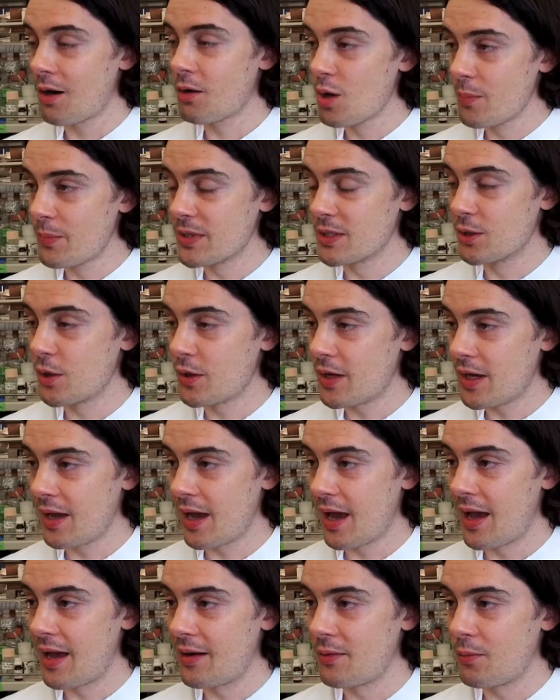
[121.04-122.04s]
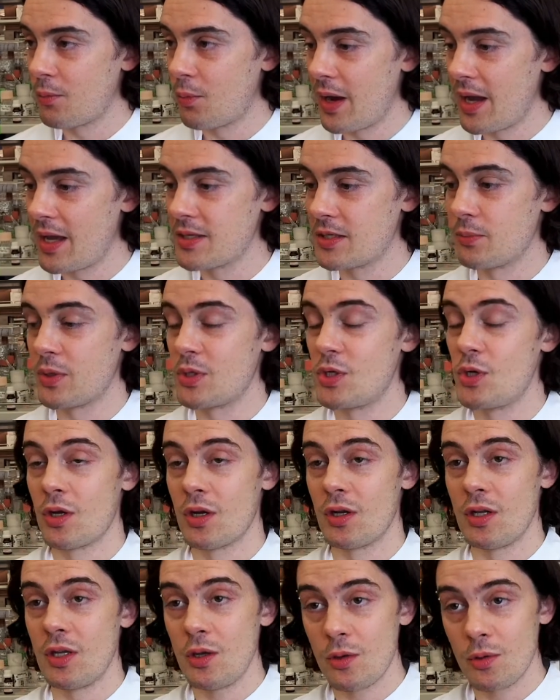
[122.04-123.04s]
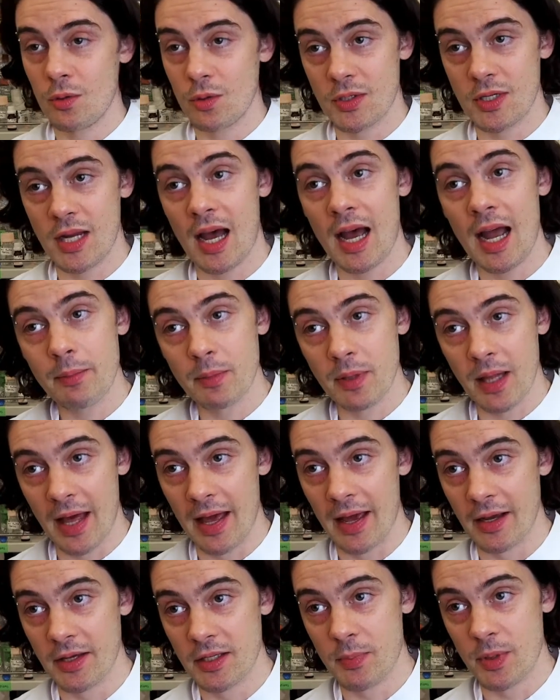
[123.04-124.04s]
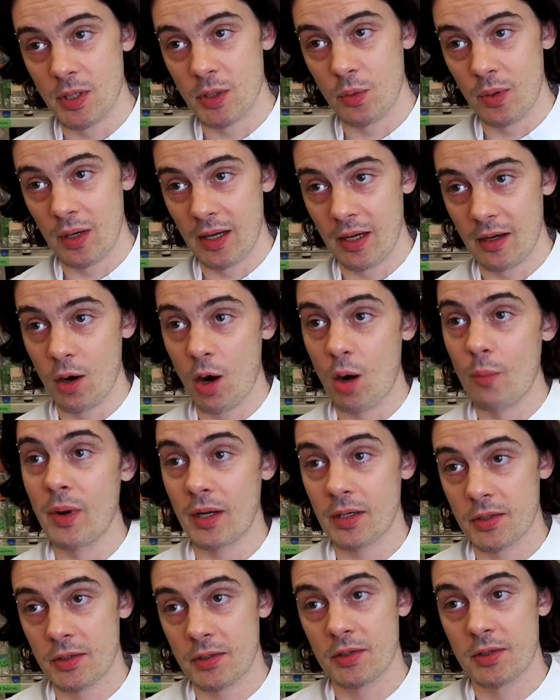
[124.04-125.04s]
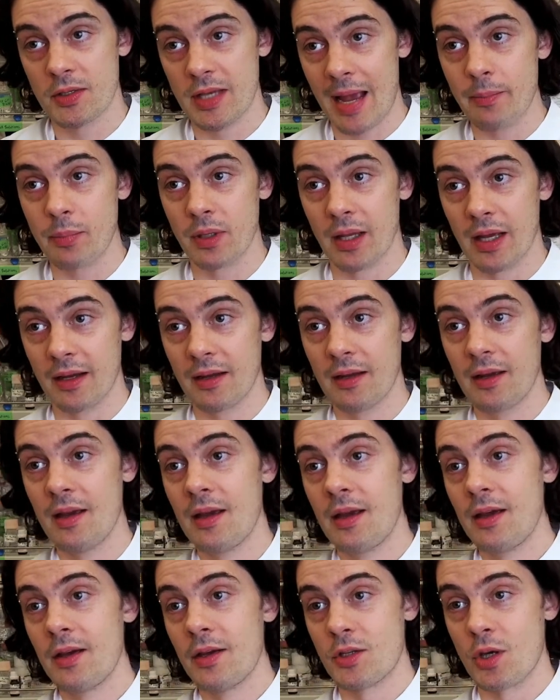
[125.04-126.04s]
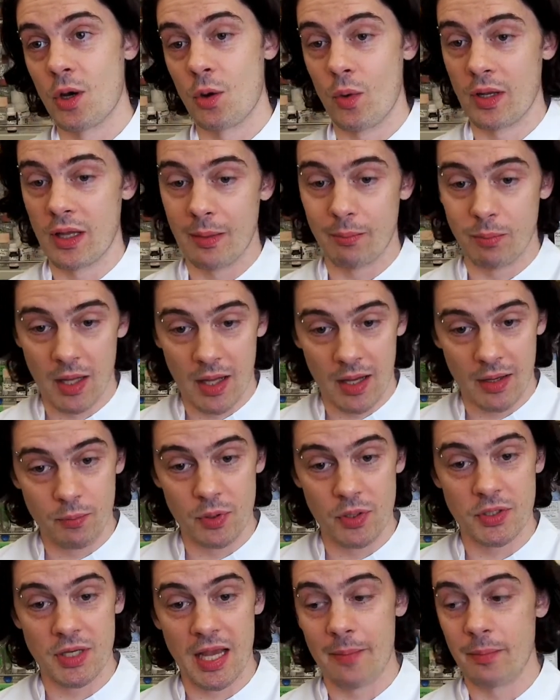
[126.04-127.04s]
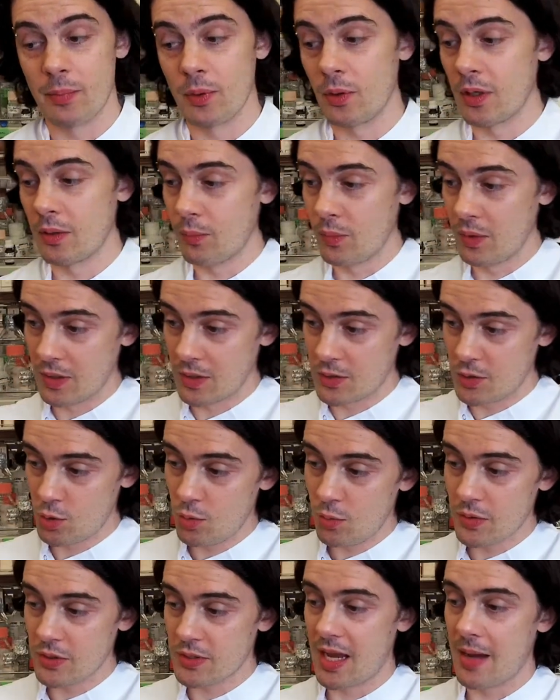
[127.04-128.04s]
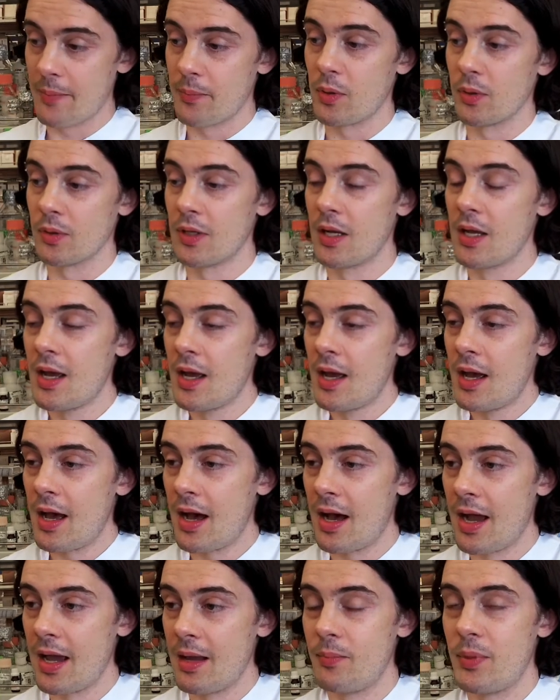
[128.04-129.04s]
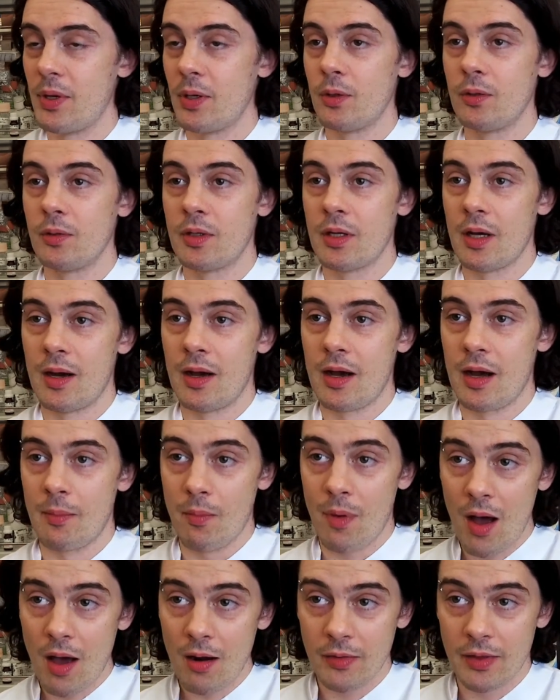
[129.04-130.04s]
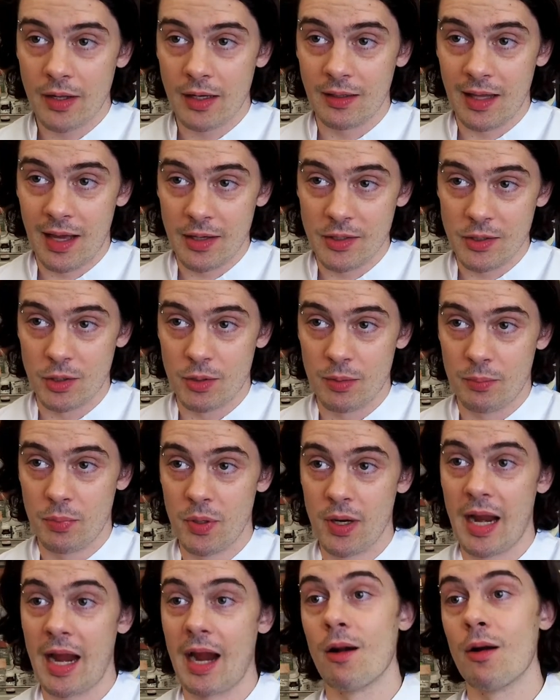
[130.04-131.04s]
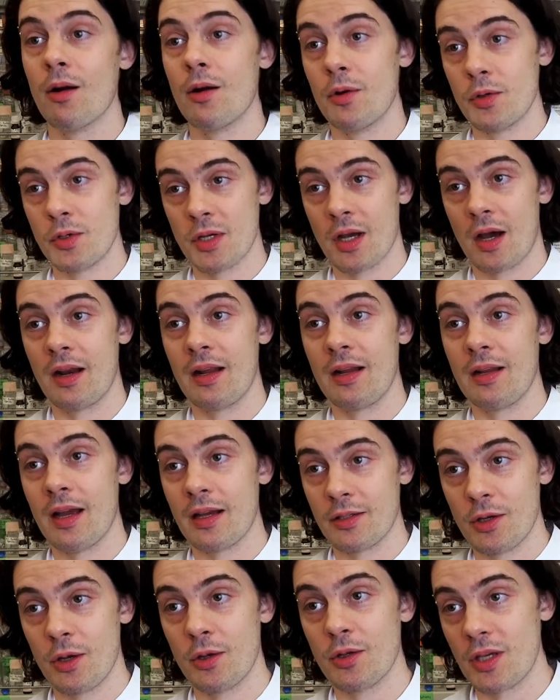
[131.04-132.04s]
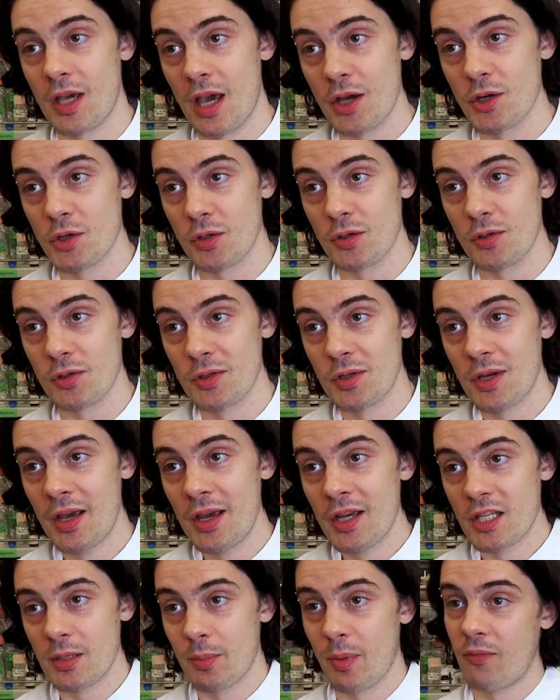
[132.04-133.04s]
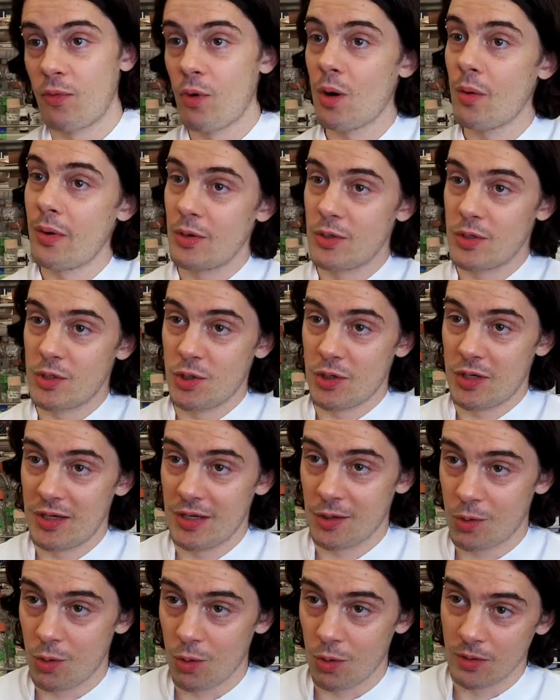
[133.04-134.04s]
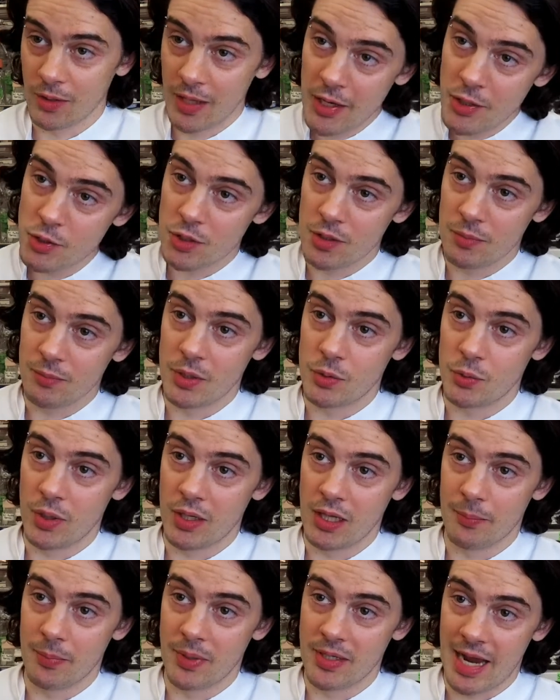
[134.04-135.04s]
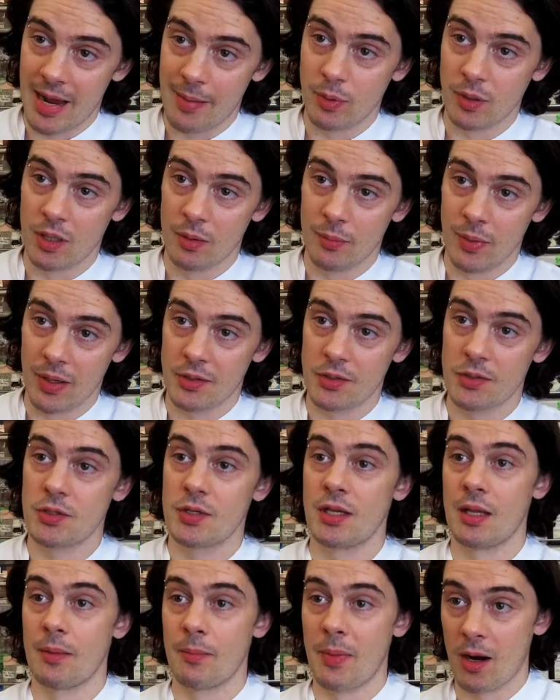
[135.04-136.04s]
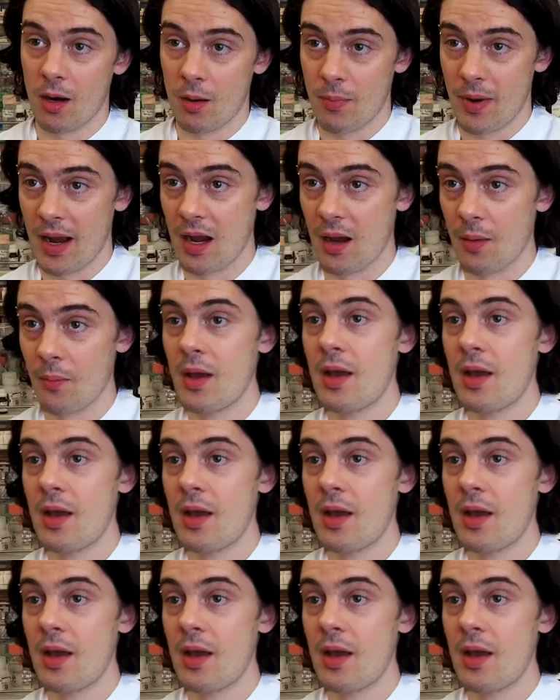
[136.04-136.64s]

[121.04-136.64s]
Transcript: group is looking at ways in which you can use time lags between omics sampling, so when the blood was sampled and when the stool was sampled, and build a model that allows you to put arrows on associations. So before we were just looking at correlation between the metabolomics and the microbiome.